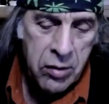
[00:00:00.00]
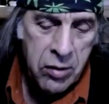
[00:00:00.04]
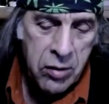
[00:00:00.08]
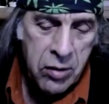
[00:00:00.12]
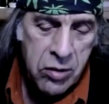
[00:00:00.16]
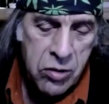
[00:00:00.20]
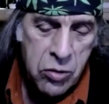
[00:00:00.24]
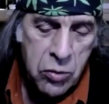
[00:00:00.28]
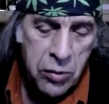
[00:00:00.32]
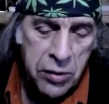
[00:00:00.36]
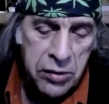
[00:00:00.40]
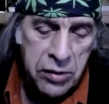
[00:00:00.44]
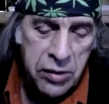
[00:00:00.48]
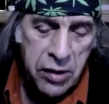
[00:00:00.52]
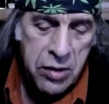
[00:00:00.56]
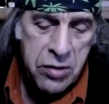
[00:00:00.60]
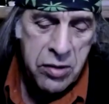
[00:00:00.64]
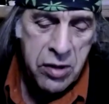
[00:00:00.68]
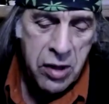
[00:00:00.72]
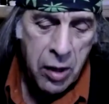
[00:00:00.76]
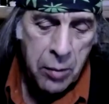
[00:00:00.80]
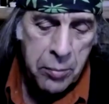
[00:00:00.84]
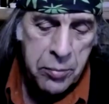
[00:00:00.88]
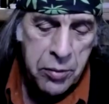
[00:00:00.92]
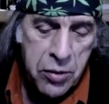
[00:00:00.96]
So it does
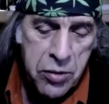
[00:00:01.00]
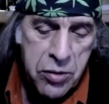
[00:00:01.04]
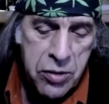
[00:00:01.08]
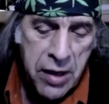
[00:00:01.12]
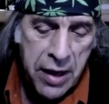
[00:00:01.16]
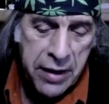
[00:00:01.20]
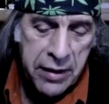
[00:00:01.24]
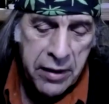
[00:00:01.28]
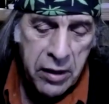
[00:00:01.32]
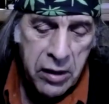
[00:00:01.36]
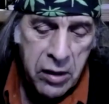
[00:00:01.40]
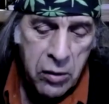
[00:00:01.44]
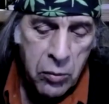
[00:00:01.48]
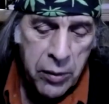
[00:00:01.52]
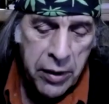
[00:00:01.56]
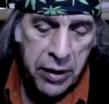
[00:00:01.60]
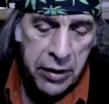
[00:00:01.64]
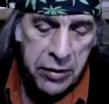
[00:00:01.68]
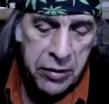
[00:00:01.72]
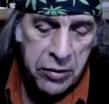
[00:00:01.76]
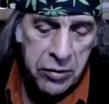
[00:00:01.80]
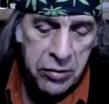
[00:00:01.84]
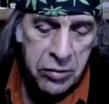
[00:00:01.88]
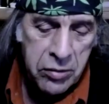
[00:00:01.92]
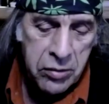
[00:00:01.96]
help your psychic
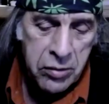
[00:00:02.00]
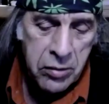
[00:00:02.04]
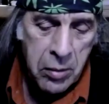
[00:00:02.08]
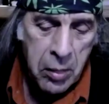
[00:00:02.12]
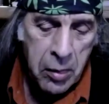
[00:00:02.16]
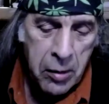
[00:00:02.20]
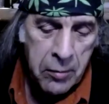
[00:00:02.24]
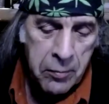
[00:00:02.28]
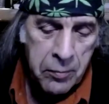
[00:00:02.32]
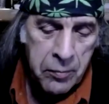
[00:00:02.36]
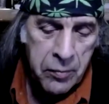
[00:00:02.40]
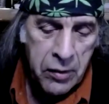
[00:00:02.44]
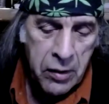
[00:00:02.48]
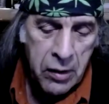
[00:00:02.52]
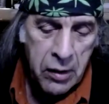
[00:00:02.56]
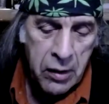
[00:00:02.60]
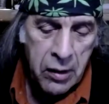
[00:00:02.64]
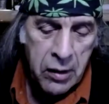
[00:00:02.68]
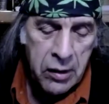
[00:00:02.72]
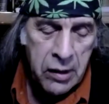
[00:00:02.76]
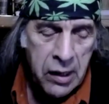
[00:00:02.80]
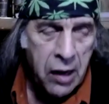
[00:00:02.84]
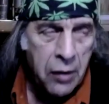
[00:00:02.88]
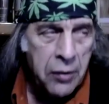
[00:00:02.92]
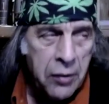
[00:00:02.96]
awareness.
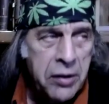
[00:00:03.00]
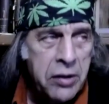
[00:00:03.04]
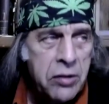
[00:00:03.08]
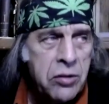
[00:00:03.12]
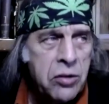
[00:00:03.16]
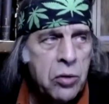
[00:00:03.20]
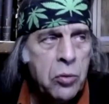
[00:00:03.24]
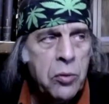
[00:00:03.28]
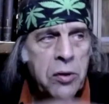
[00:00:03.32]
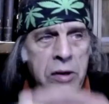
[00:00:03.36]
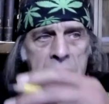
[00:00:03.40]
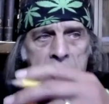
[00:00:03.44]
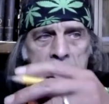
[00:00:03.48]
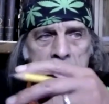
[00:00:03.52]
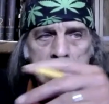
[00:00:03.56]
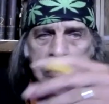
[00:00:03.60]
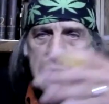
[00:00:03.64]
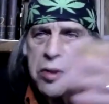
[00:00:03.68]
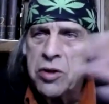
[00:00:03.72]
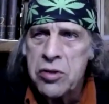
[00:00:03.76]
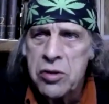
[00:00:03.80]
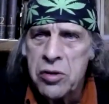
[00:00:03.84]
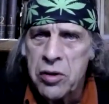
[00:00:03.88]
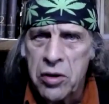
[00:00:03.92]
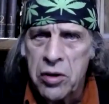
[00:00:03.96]
Now, intuition, we
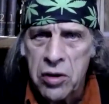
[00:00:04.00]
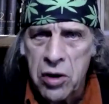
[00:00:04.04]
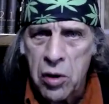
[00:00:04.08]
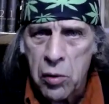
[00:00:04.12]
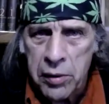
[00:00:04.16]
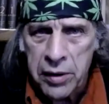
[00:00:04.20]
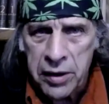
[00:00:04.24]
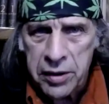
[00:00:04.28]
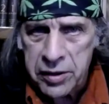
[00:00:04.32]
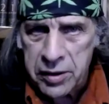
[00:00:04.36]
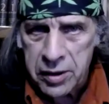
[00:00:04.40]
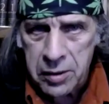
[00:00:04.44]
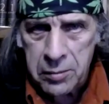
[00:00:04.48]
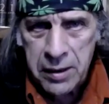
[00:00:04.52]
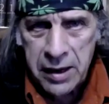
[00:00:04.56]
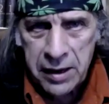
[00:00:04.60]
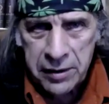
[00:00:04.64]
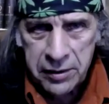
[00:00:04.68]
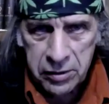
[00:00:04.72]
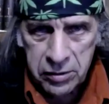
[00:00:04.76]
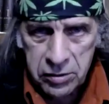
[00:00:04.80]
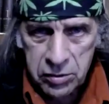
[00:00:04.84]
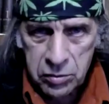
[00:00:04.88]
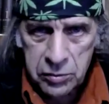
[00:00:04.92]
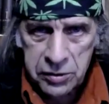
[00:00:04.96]
still don't know anything about
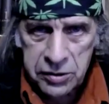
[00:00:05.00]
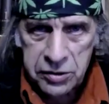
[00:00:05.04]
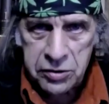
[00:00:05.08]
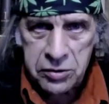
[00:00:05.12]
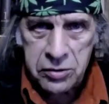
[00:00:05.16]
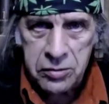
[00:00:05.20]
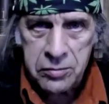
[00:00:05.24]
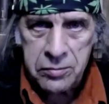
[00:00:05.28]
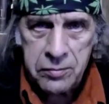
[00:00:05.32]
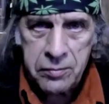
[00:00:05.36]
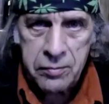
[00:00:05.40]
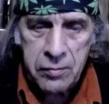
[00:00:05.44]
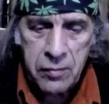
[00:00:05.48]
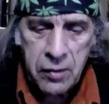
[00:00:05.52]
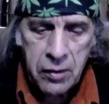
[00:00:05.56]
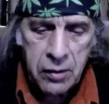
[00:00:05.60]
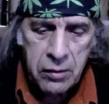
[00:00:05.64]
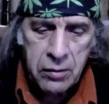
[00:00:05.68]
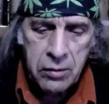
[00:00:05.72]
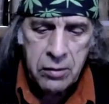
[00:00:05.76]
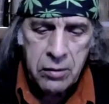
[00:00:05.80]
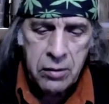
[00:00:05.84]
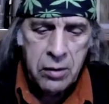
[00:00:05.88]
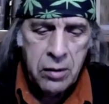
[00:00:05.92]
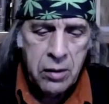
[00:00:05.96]
intuition.
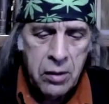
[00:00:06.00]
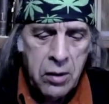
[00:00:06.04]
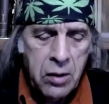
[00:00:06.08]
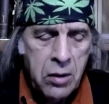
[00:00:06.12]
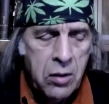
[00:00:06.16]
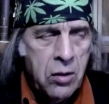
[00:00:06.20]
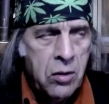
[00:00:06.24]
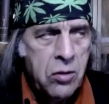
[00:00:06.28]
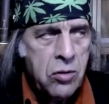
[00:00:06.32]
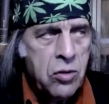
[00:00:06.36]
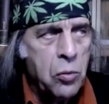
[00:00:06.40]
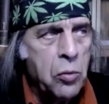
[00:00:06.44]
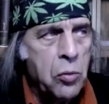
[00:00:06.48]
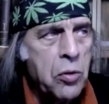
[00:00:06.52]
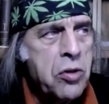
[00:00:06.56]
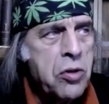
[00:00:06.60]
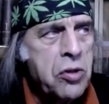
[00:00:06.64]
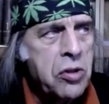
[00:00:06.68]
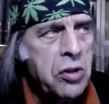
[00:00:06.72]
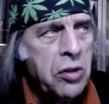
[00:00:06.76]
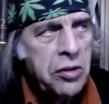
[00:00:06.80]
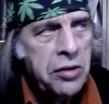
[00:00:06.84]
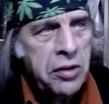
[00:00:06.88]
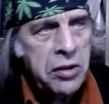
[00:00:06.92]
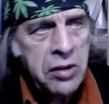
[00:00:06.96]
but we're
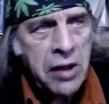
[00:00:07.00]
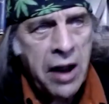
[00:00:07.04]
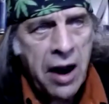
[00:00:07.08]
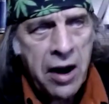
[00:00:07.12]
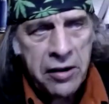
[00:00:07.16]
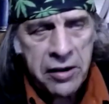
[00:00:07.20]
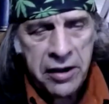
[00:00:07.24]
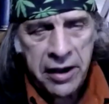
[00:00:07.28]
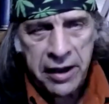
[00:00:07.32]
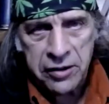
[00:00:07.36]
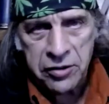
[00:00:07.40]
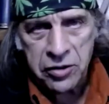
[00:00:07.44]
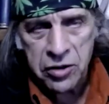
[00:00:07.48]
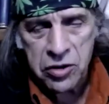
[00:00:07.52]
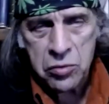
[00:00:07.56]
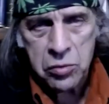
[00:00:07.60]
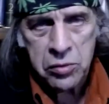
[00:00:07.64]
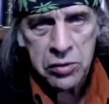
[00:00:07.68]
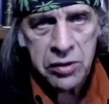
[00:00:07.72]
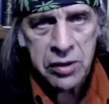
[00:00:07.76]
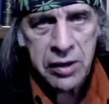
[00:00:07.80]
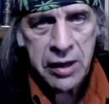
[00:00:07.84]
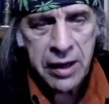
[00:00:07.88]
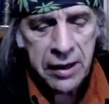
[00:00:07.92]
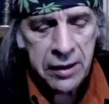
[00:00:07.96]
still in the dark ages with
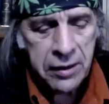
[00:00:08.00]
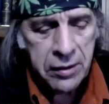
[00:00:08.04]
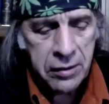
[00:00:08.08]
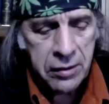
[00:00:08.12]
that.